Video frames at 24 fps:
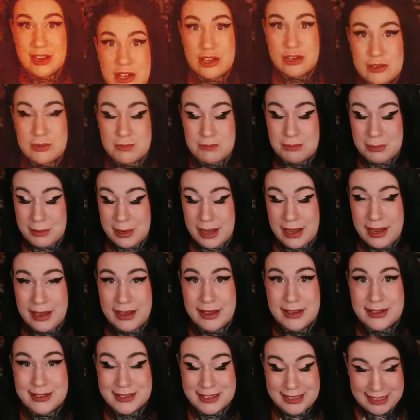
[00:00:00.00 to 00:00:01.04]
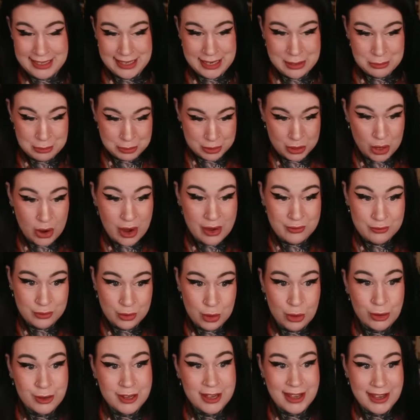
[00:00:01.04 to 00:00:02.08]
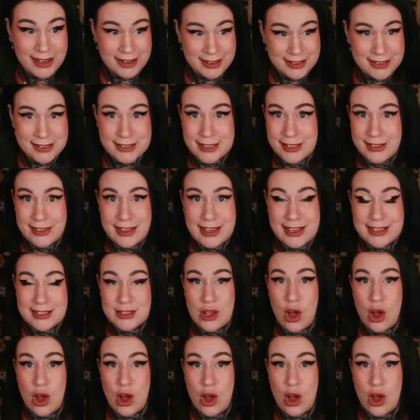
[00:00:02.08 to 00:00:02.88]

a big deep dive look into this.